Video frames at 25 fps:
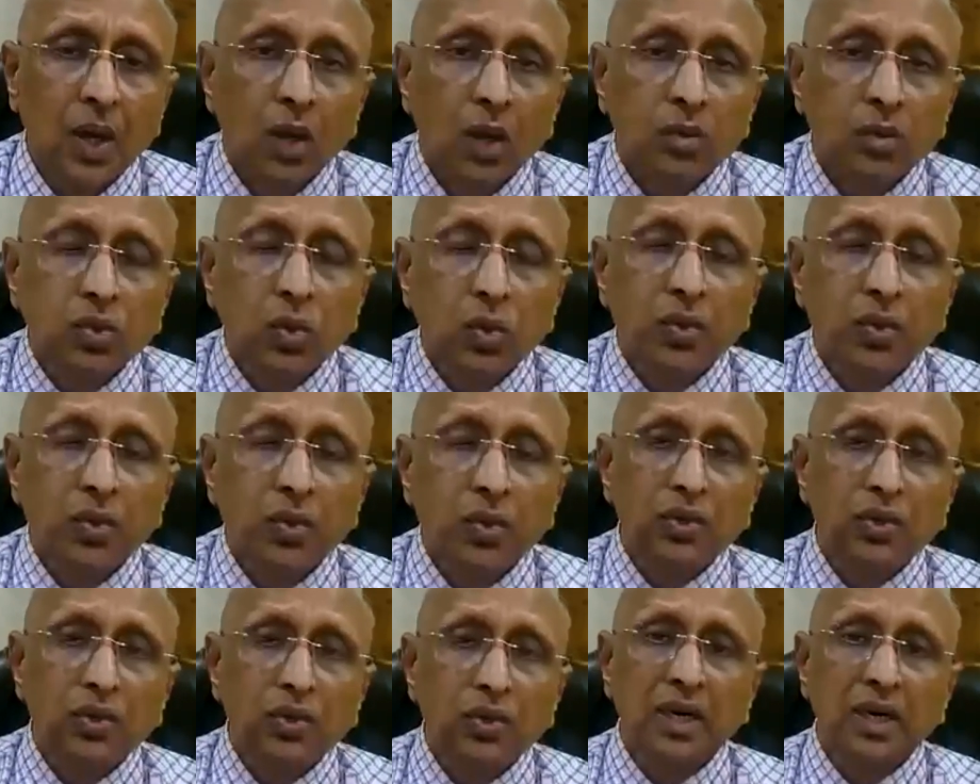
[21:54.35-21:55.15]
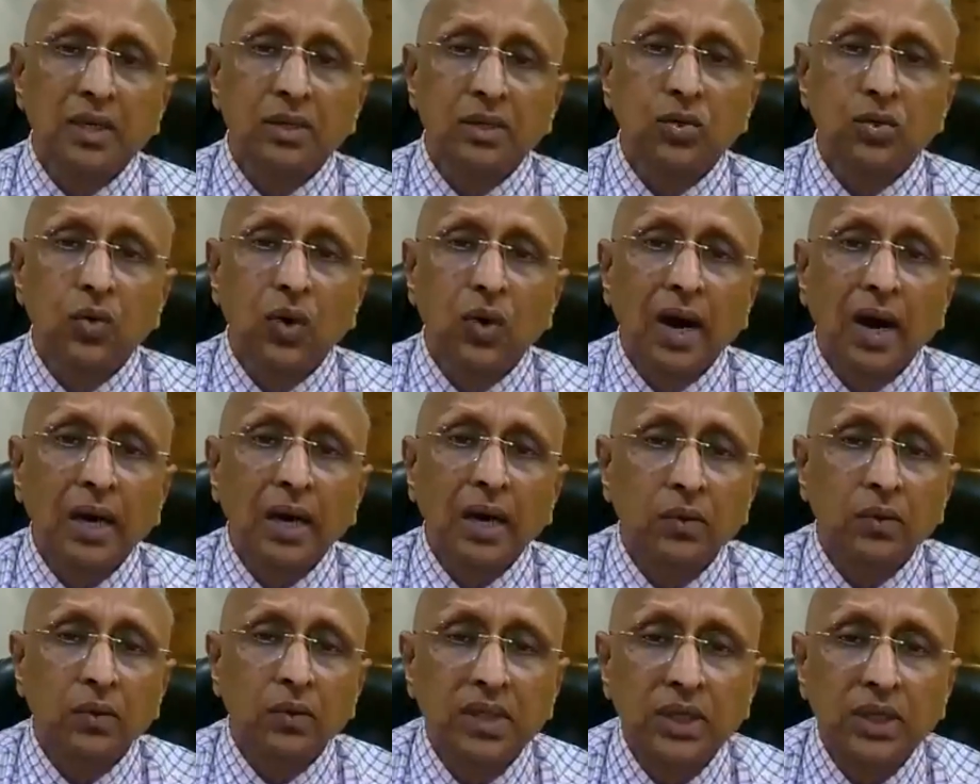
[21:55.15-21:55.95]
So we took her to
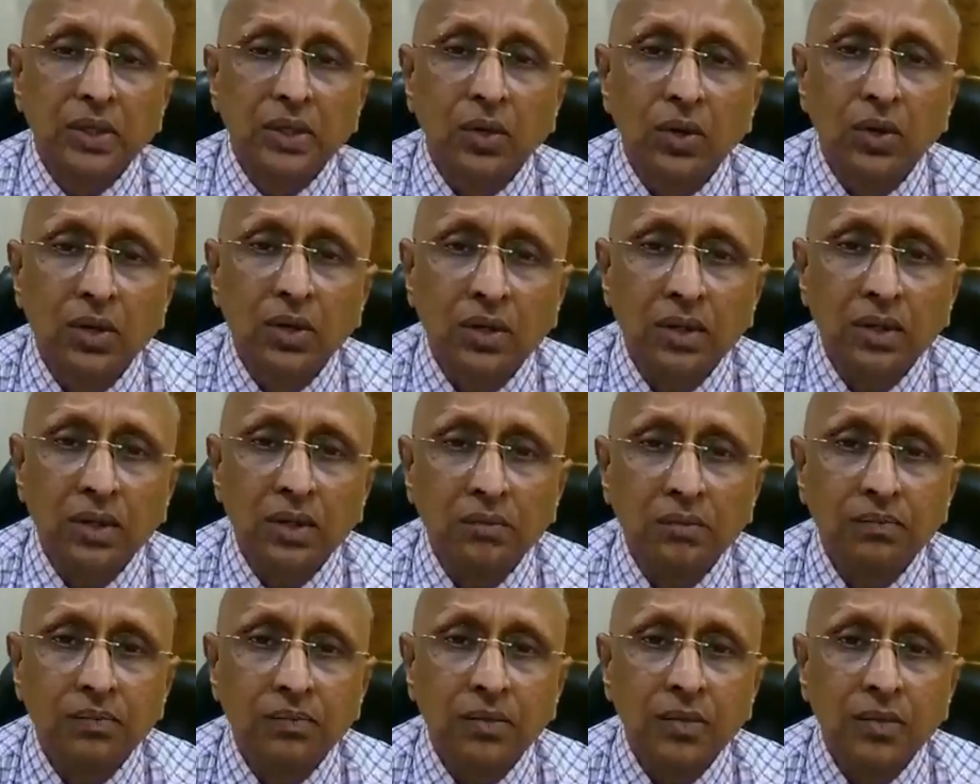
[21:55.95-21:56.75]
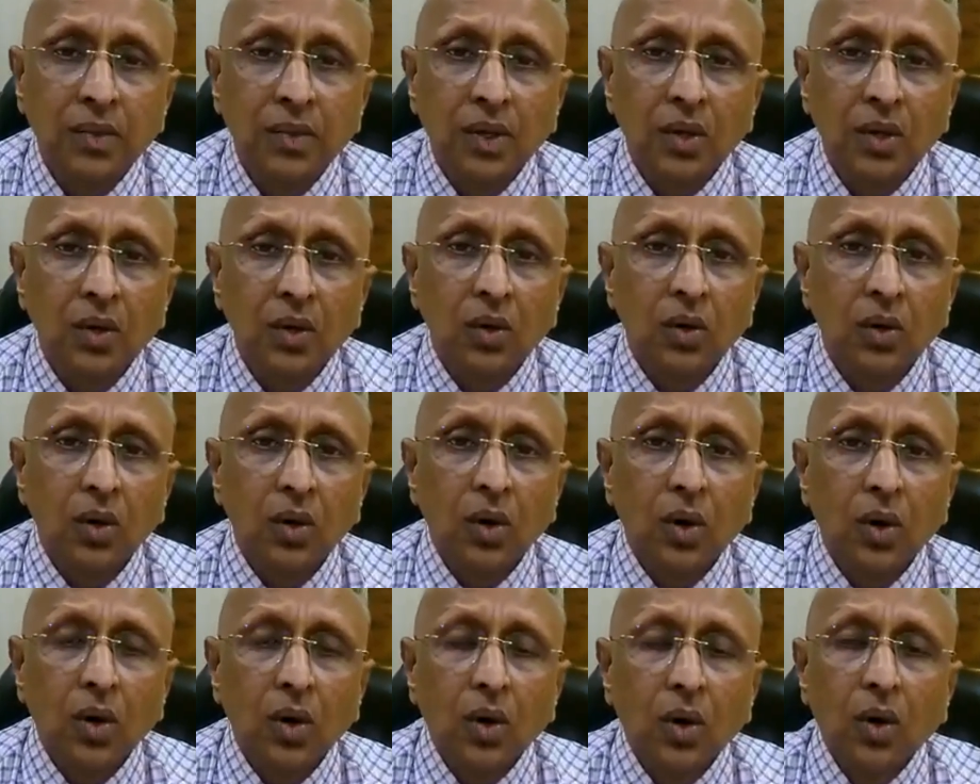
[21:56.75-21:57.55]
Ayurvedic doctor,
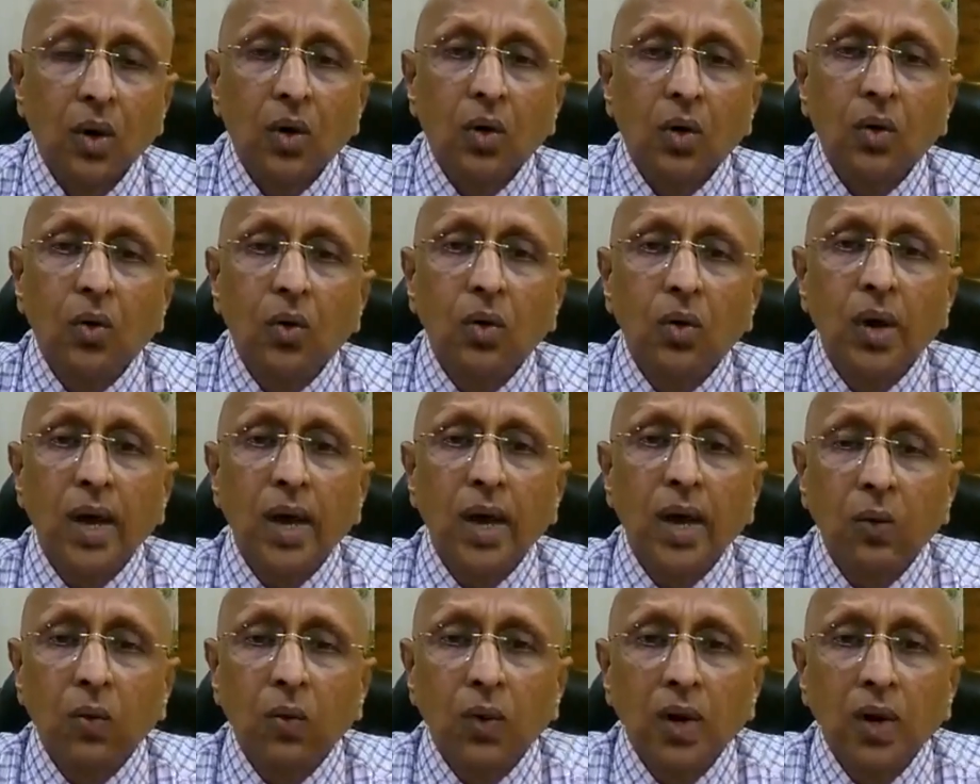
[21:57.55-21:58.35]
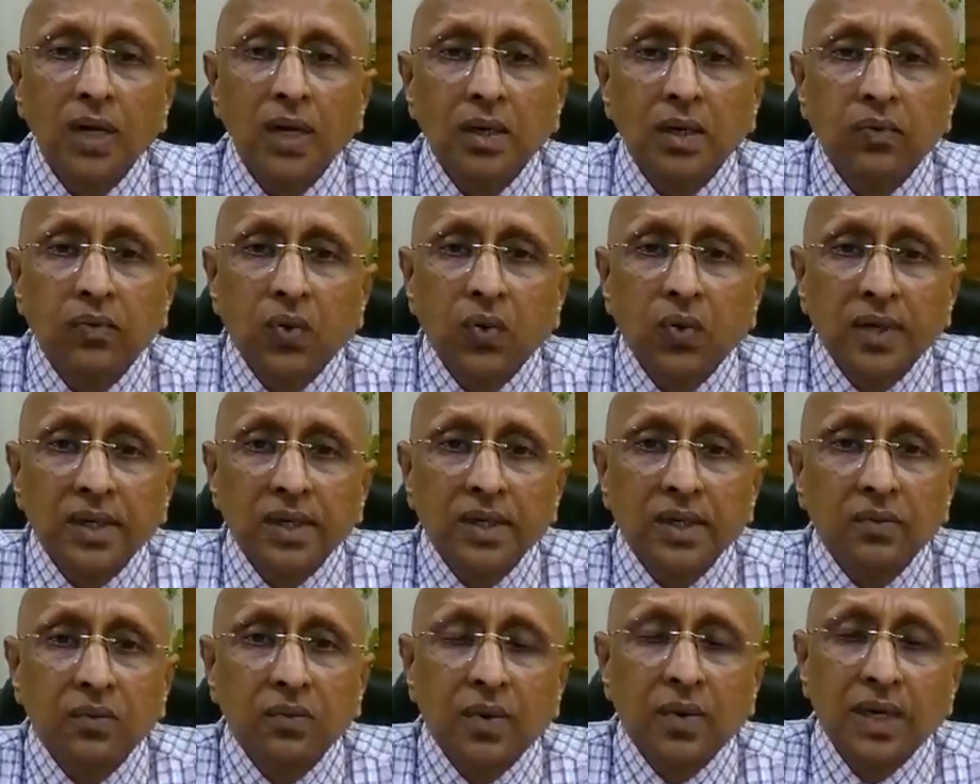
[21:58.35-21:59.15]
who have worked for
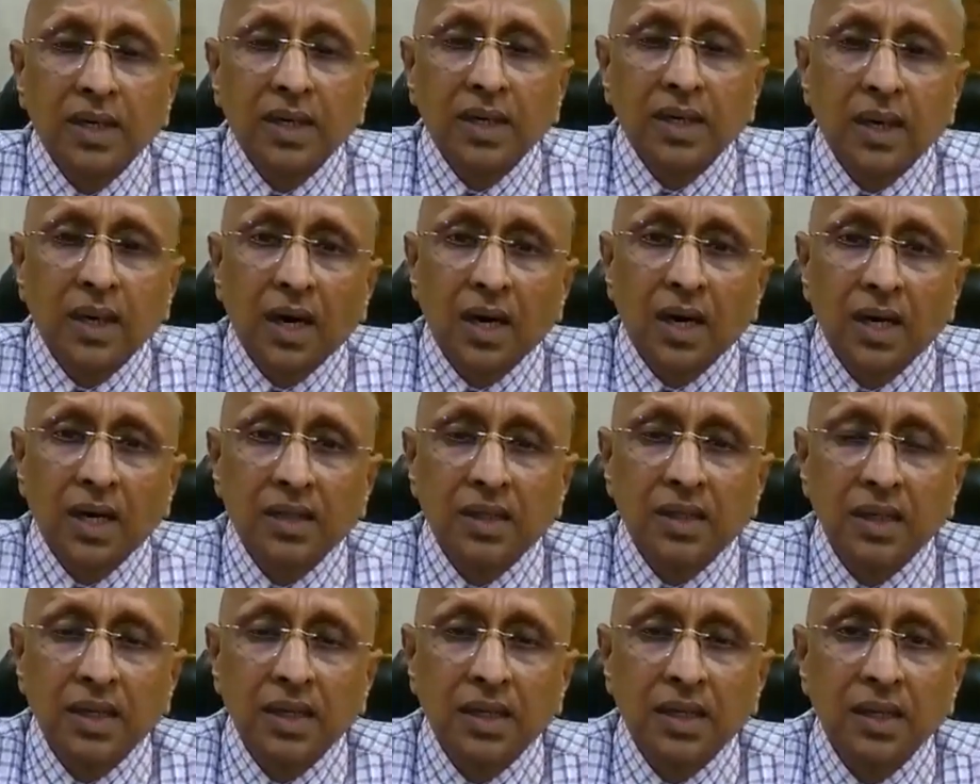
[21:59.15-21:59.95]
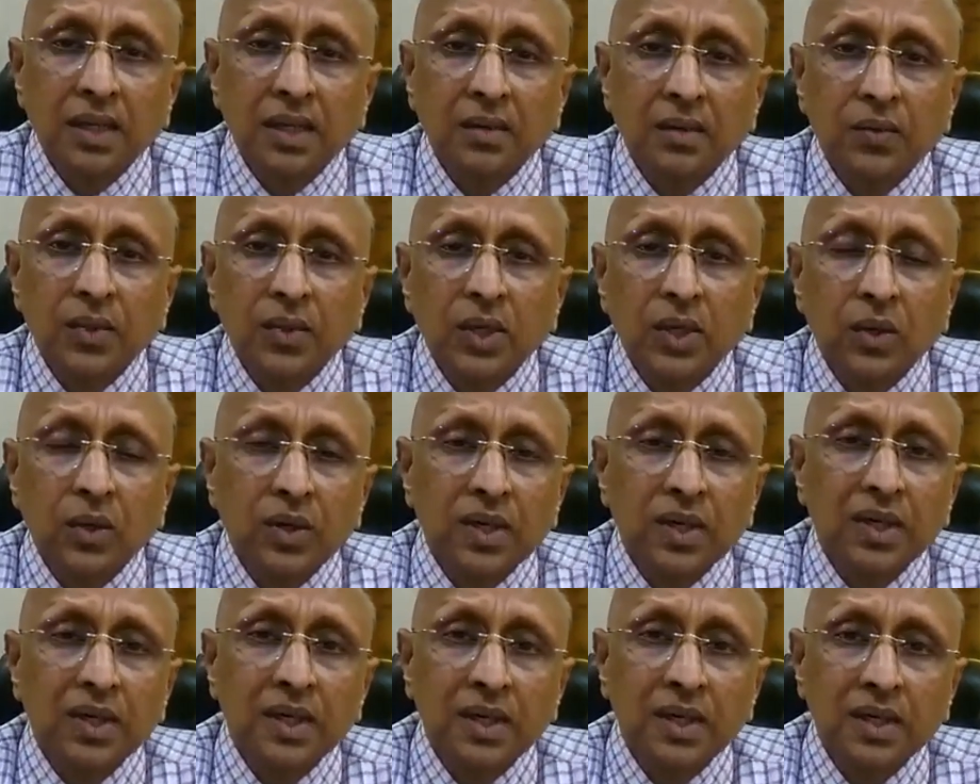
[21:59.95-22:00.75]
another year without
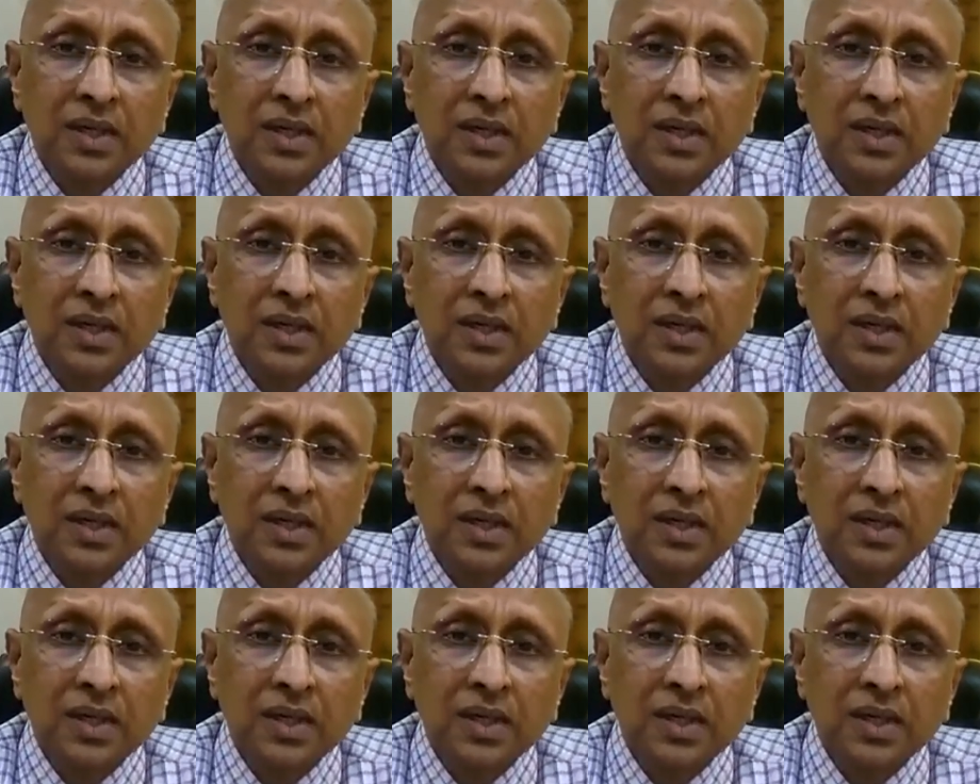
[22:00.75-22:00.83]
any